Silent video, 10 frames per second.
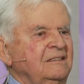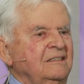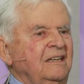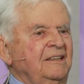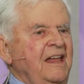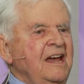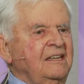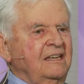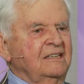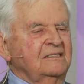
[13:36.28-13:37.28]
And that
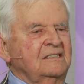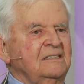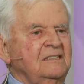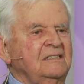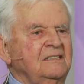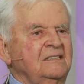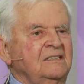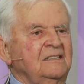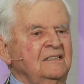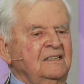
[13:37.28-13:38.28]
is
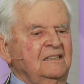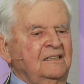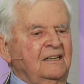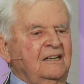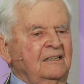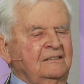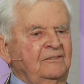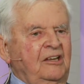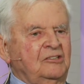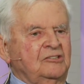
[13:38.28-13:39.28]
the
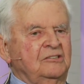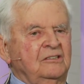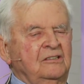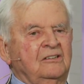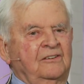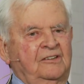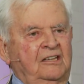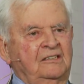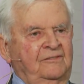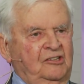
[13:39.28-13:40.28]
cultivation of the
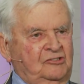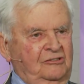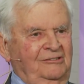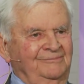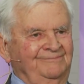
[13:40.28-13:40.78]
individual.